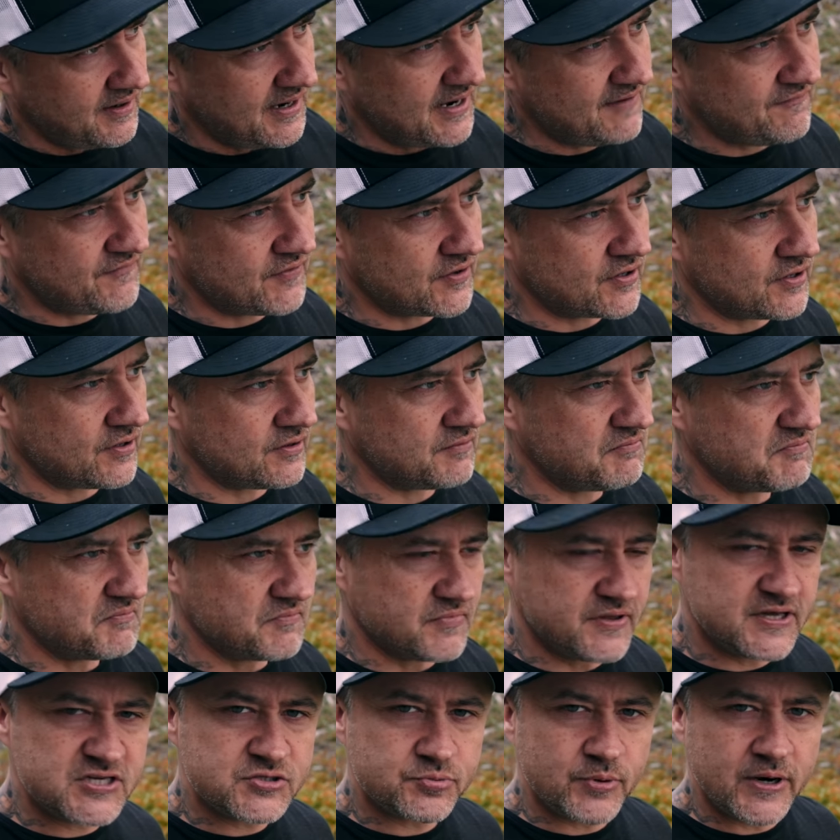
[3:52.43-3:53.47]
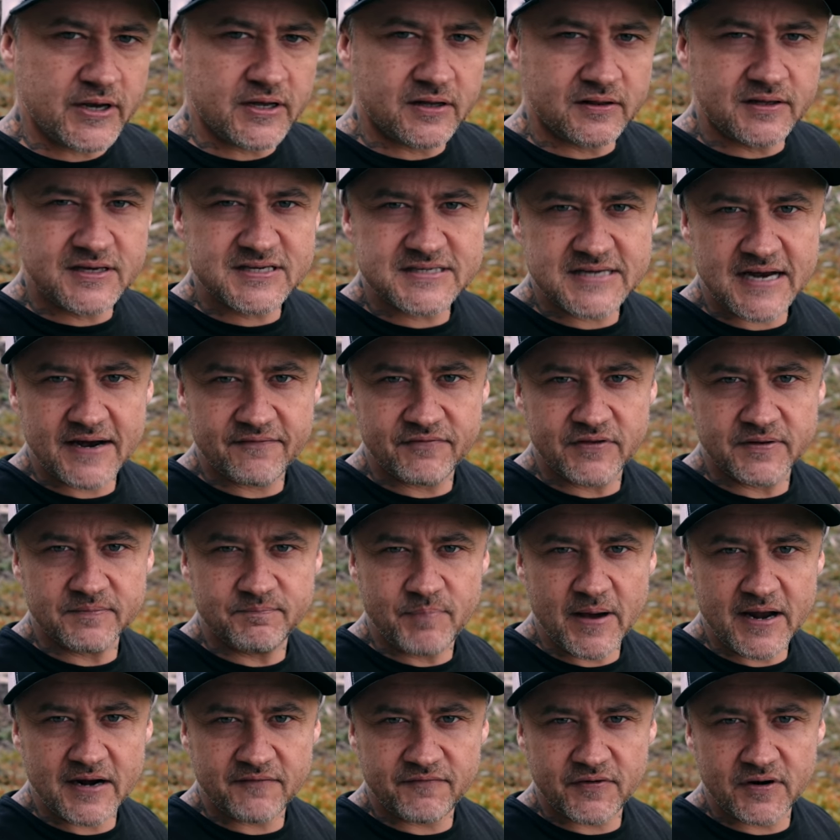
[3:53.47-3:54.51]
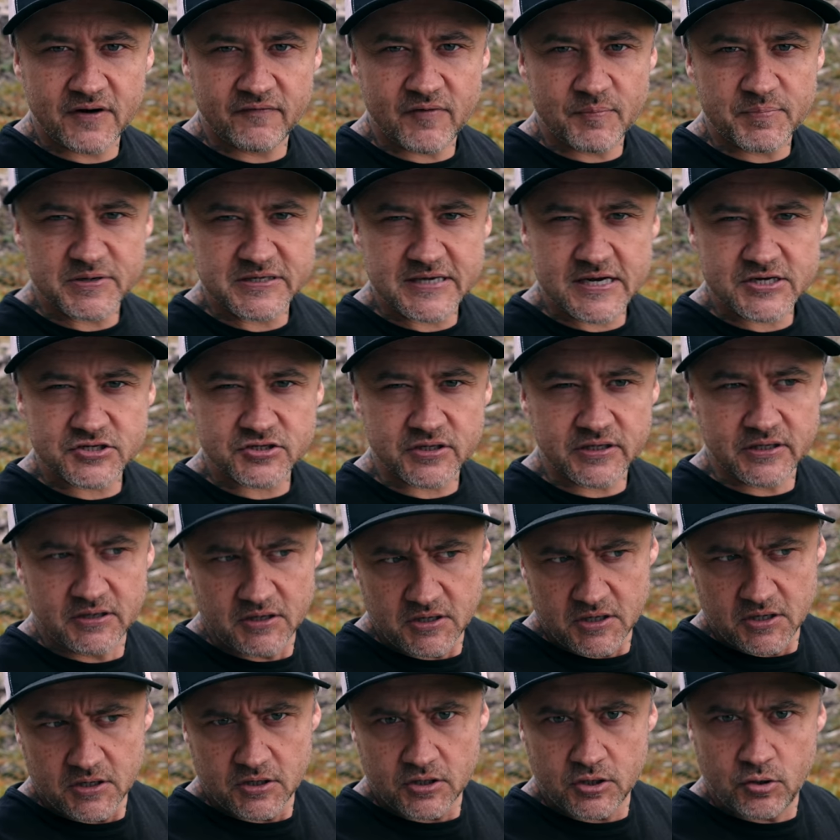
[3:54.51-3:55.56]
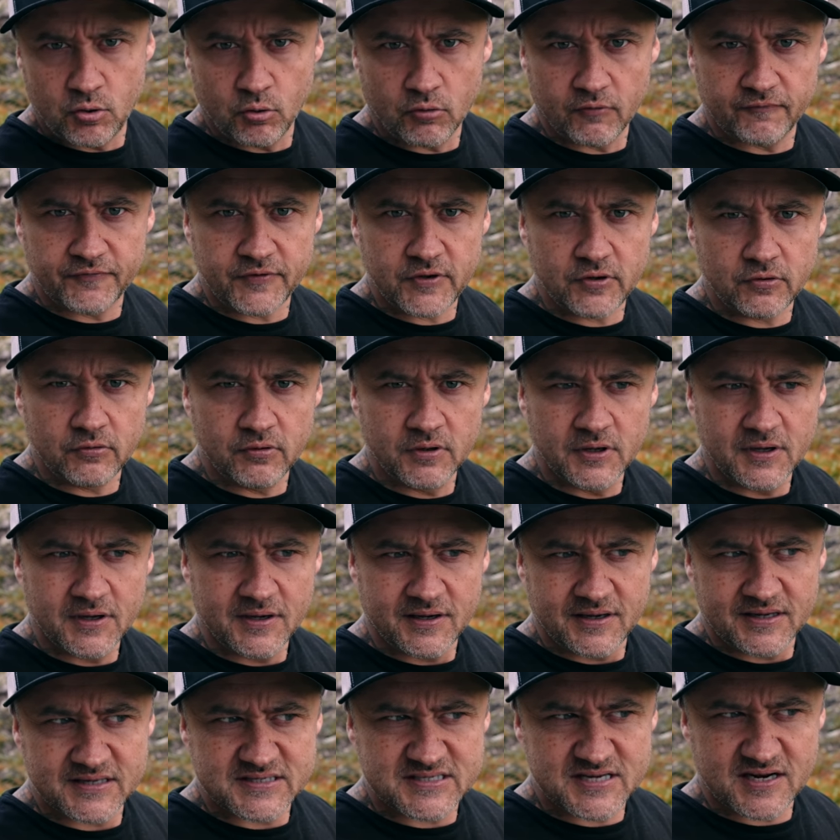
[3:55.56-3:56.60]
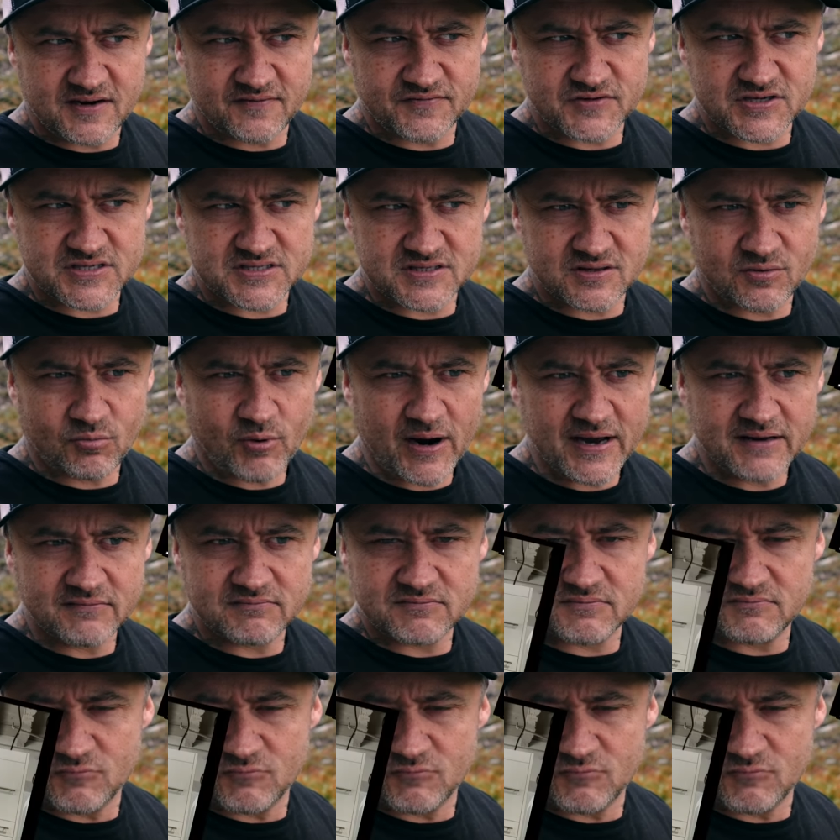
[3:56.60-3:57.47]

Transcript: I figure this way you at least have the benefit of a potentially cool view instead of just the white